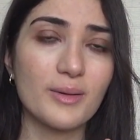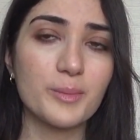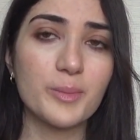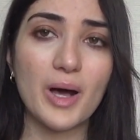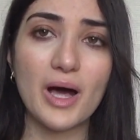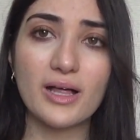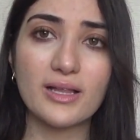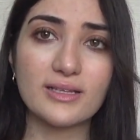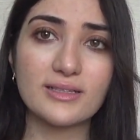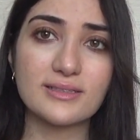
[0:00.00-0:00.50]

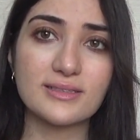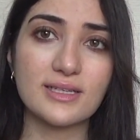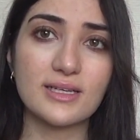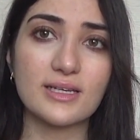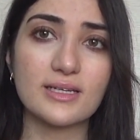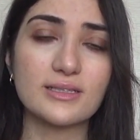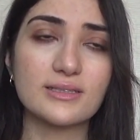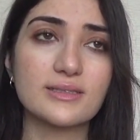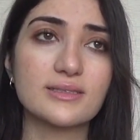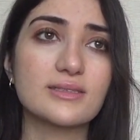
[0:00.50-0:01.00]

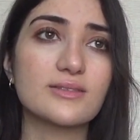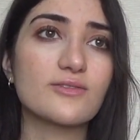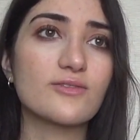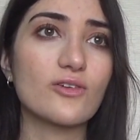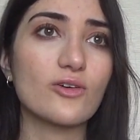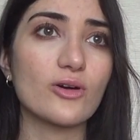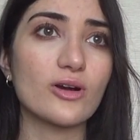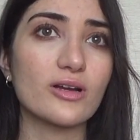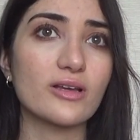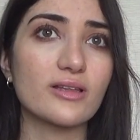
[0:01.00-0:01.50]
politics,
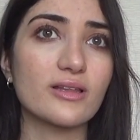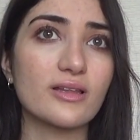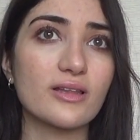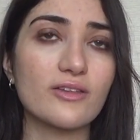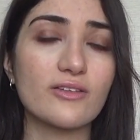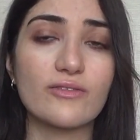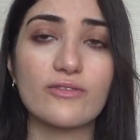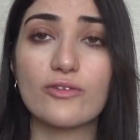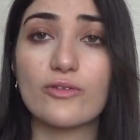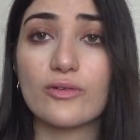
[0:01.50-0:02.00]

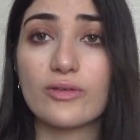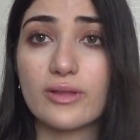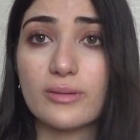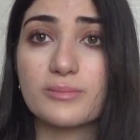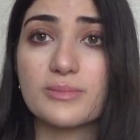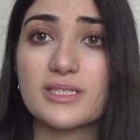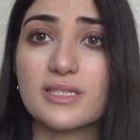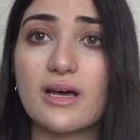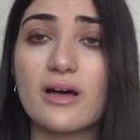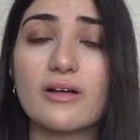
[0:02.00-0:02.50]
for
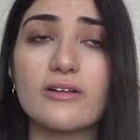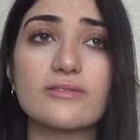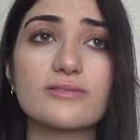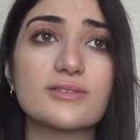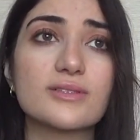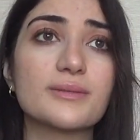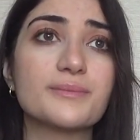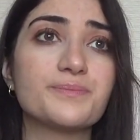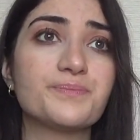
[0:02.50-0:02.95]
themselves.